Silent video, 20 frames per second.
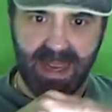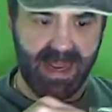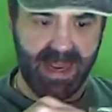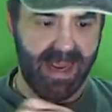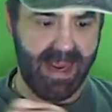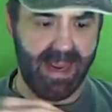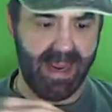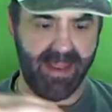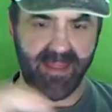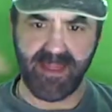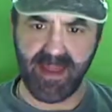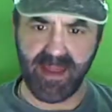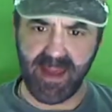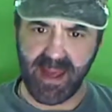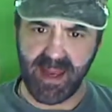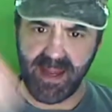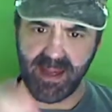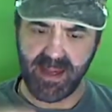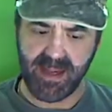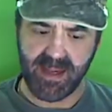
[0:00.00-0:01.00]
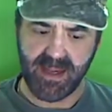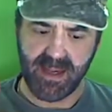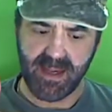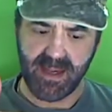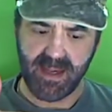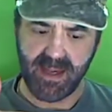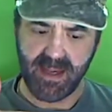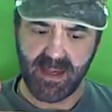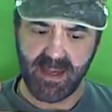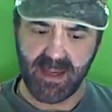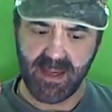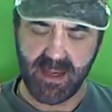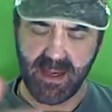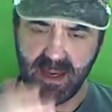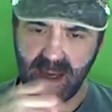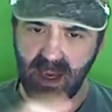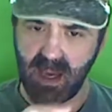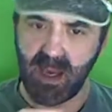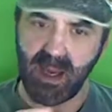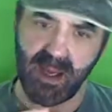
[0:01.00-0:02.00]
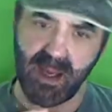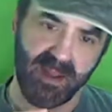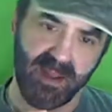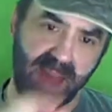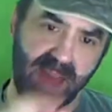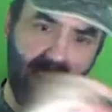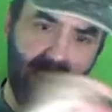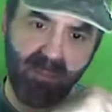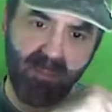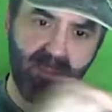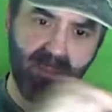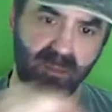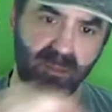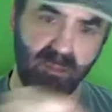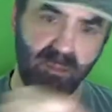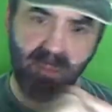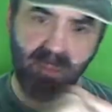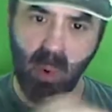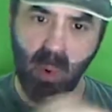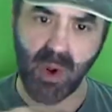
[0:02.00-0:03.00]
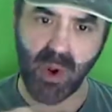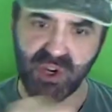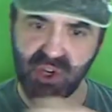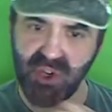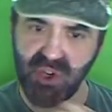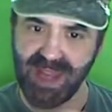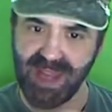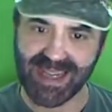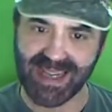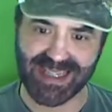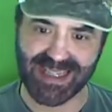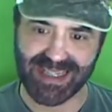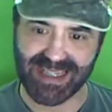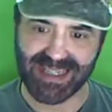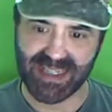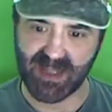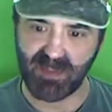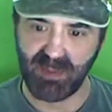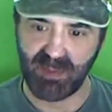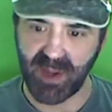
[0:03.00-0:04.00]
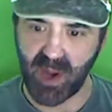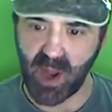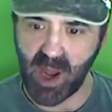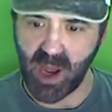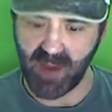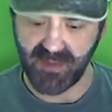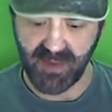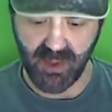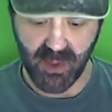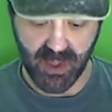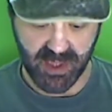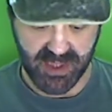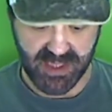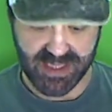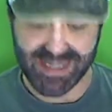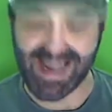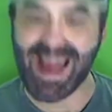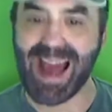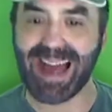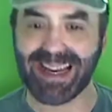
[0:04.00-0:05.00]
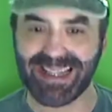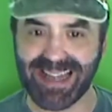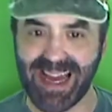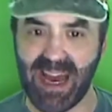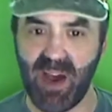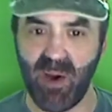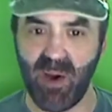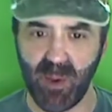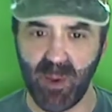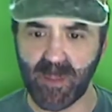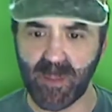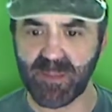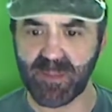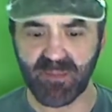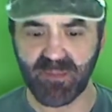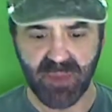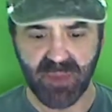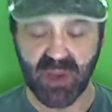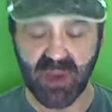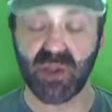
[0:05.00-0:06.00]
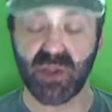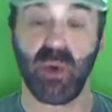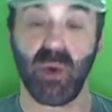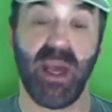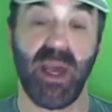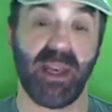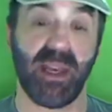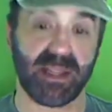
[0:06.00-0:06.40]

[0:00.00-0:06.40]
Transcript: and then that portion that's split off, you could tack down. So again, a